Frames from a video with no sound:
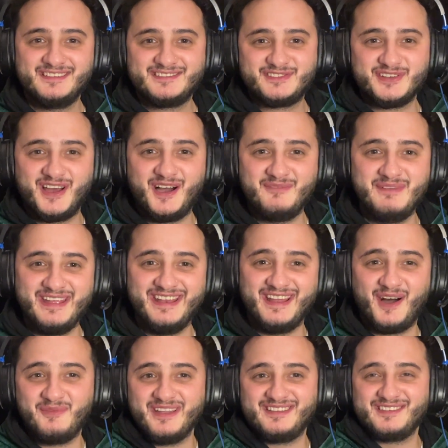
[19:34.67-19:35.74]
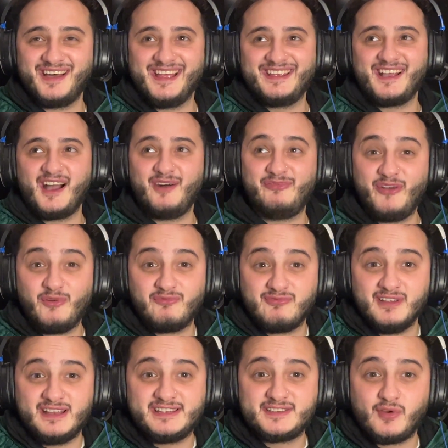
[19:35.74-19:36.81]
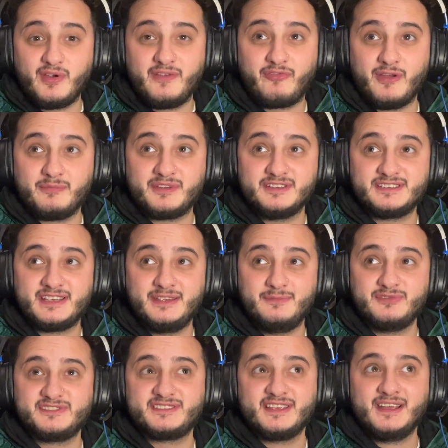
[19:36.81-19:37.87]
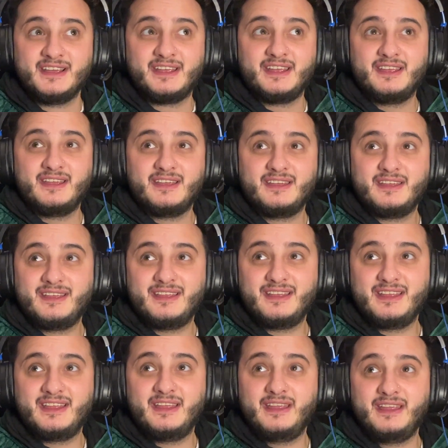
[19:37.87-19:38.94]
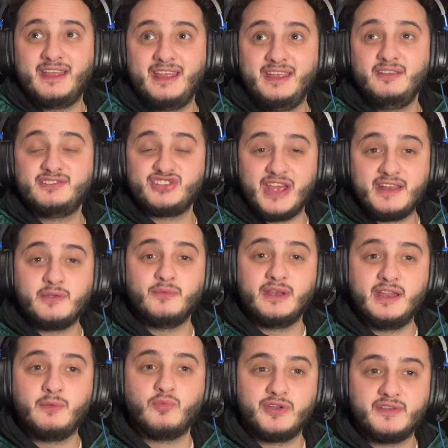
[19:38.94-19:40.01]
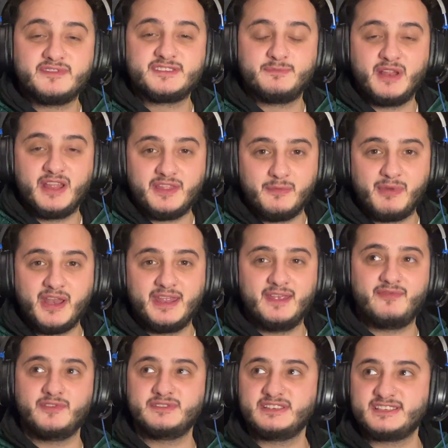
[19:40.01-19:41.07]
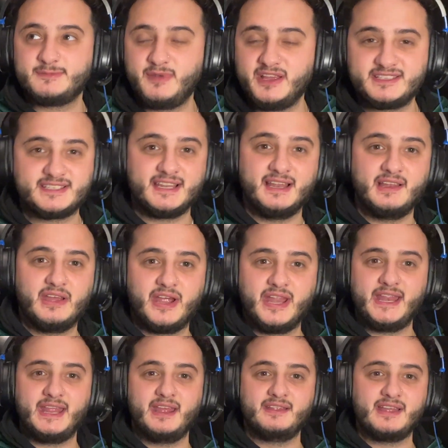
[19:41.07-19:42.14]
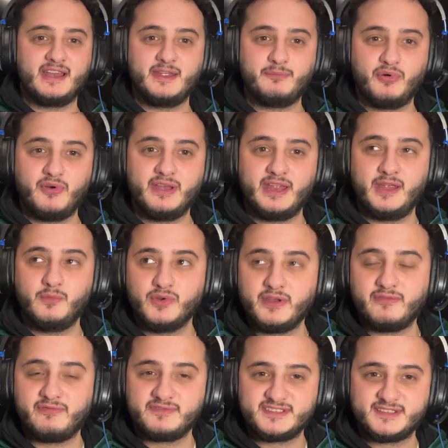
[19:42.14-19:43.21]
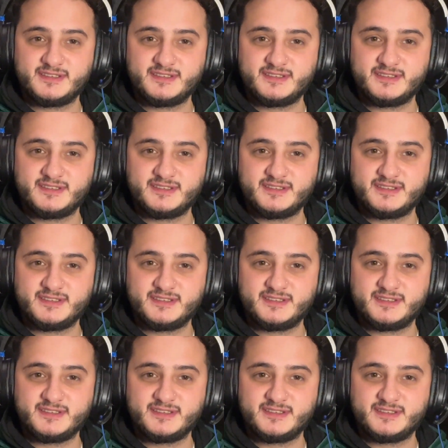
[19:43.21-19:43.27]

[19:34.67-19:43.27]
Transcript: you know what I mean? I felt really sorry for him because he genuinely would have split the money if it was a split. Still at any point, he would have